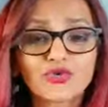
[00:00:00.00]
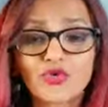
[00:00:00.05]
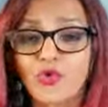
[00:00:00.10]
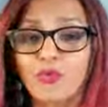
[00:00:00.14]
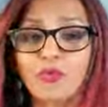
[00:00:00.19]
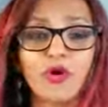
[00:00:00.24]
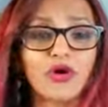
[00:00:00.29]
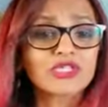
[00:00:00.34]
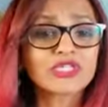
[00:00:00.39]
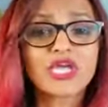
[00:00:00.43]
these
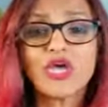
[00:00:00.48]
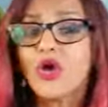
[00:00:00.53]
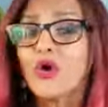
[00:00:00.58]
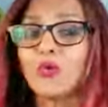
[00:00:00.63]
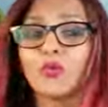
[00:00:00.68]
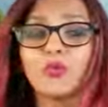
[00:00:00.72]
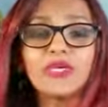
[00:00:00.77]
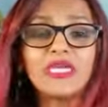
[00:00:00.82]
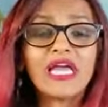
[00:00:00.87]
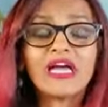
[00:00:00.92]
robots.
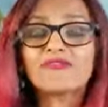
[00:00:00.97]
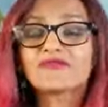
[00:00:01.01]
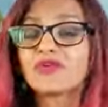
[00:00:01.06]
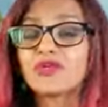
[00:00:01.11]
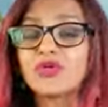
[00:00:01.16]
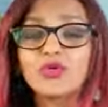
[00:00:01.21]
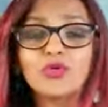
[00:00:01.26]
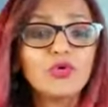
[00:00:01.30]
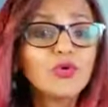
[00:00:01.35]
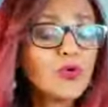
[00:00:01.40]
We
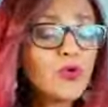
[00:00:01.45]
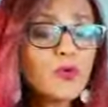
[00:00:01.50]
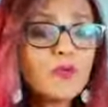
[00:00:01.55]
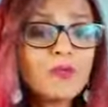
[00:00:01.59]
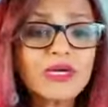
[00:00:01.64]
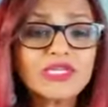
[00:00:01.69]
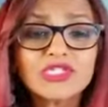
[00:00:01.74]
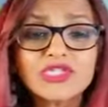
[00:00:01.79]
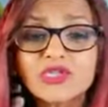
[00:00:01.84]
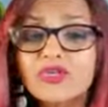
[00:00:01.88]
have
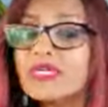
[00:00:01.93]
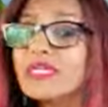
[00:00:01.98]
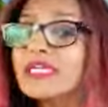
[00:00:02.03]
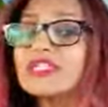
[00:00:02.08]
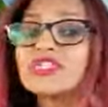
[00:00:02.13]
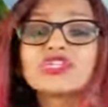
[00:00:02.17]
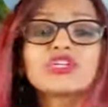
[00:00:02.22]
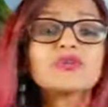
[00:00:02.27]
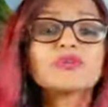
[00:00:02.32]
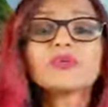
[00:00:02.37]
no
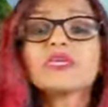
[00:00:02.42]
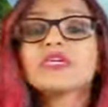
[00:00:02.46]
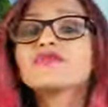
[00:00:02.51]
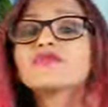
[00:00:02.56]
musculature,